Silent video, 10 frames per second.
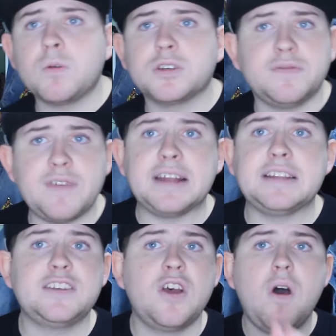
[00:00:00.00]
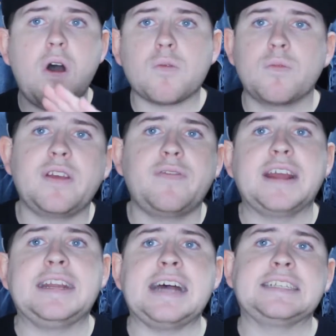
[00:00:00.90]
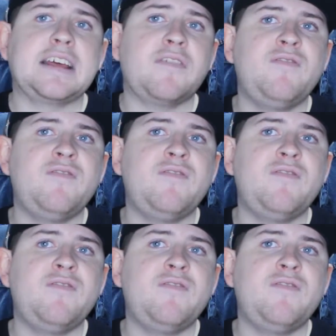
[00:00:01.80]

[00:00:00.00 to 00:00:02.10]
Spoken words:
Wars events are really fantastic.